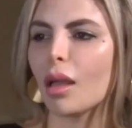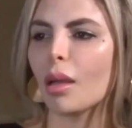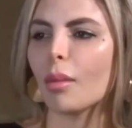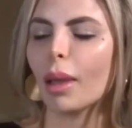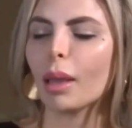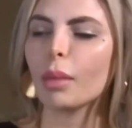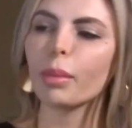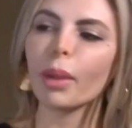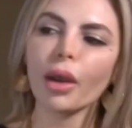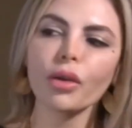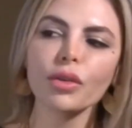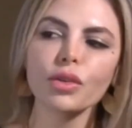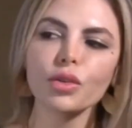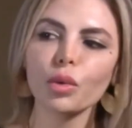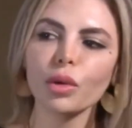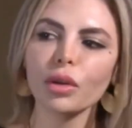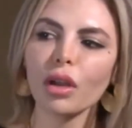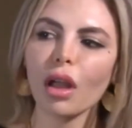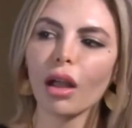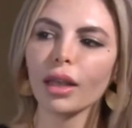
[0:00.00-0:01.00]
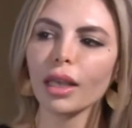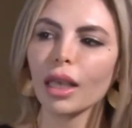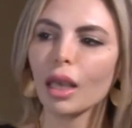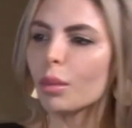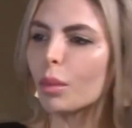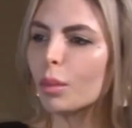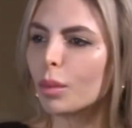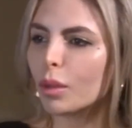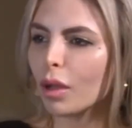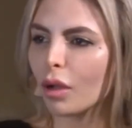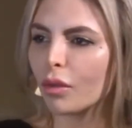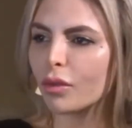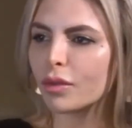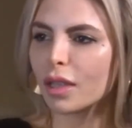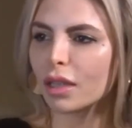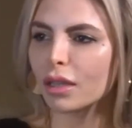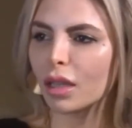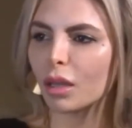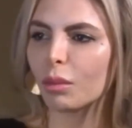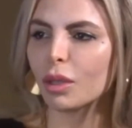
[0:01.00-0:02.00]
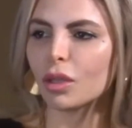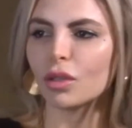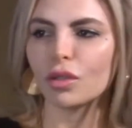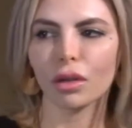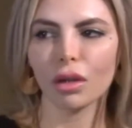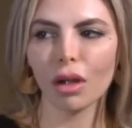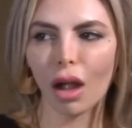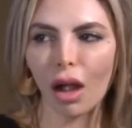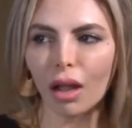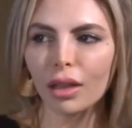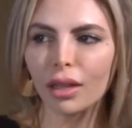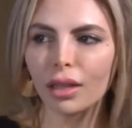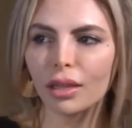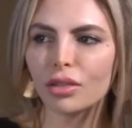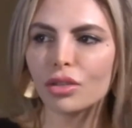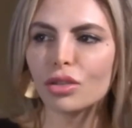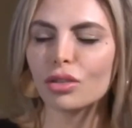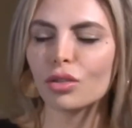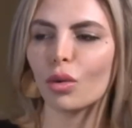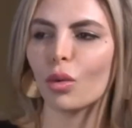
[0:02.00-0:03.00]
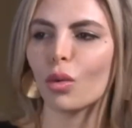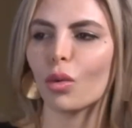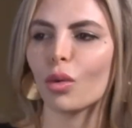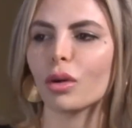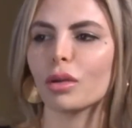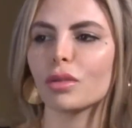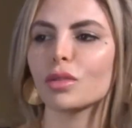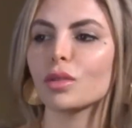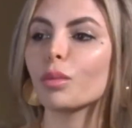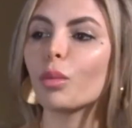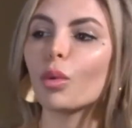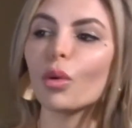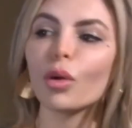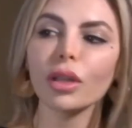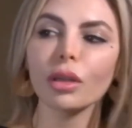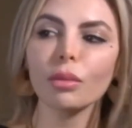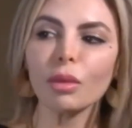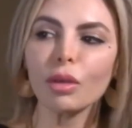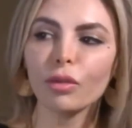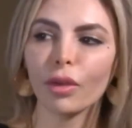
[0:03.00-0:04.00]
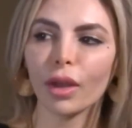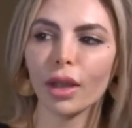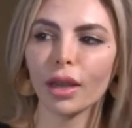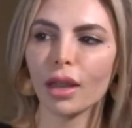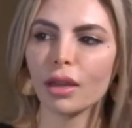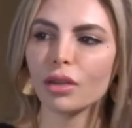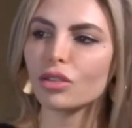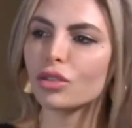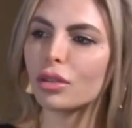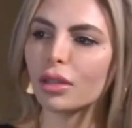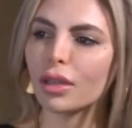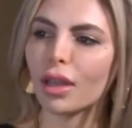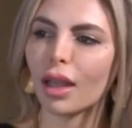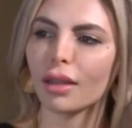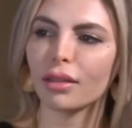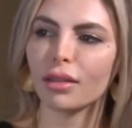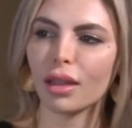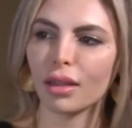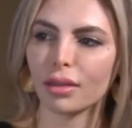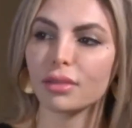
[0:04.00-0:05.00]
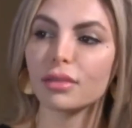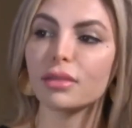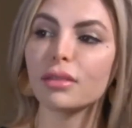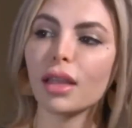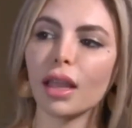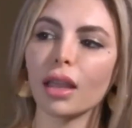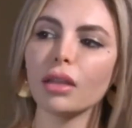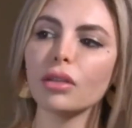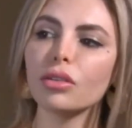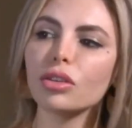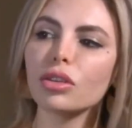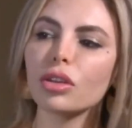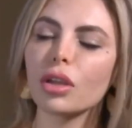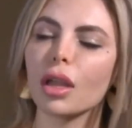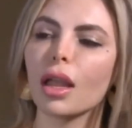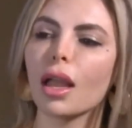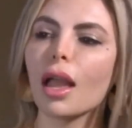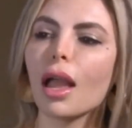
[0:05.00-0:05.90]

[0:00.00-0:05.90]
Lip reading: My parents were not capable of sending me to college or supporting me financially at that stage.